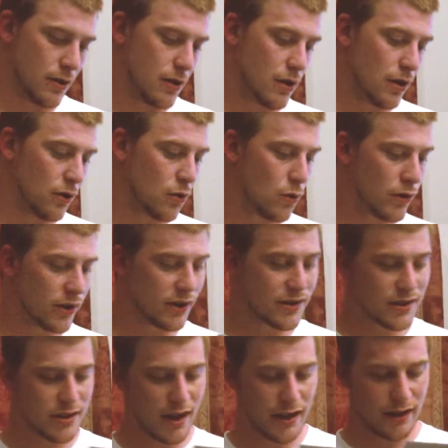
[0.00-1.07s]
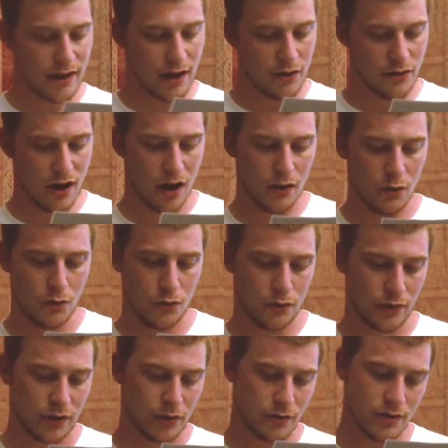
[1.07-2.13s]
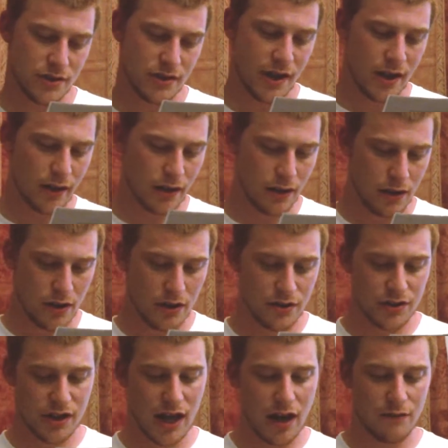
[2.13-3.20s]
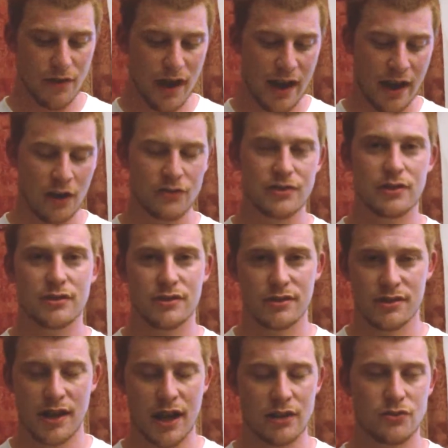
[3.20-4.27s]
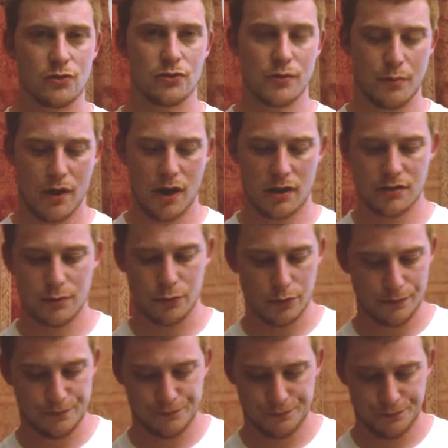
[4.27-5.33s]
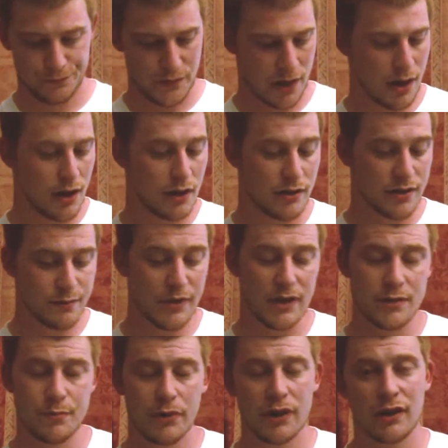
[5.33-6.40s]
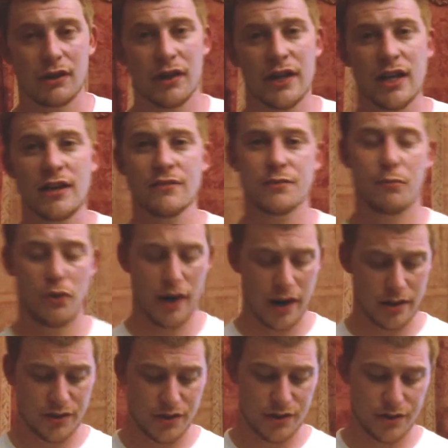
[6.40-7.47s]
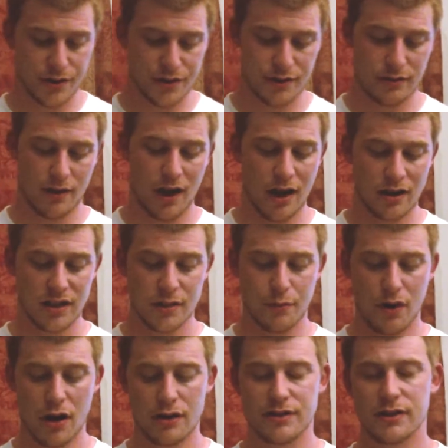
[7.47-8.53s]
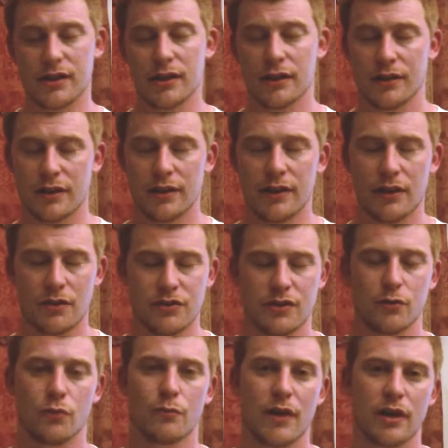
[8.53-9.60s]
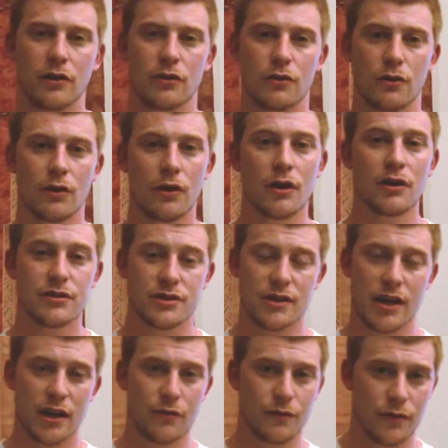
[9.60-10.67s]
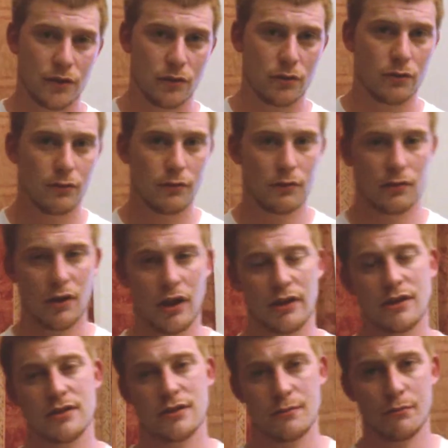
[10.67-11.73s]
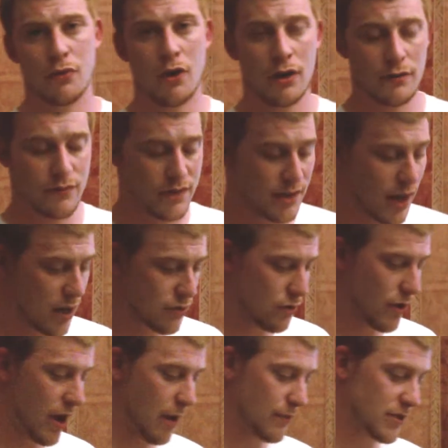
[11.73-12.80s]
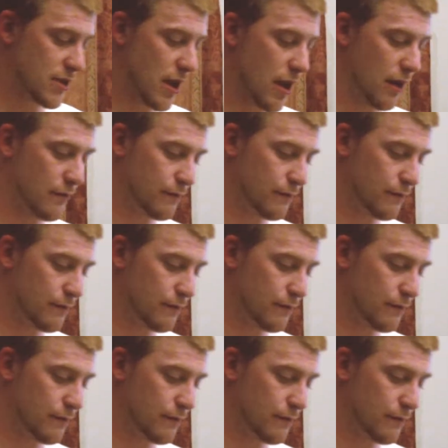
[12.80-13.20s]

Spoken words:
According to snakecare.org, your snake should have a house that's as natural as possible. This means putting leaves, branches, hiding spots, and anything else that will make your snake feel like he's in part of his natural habitat.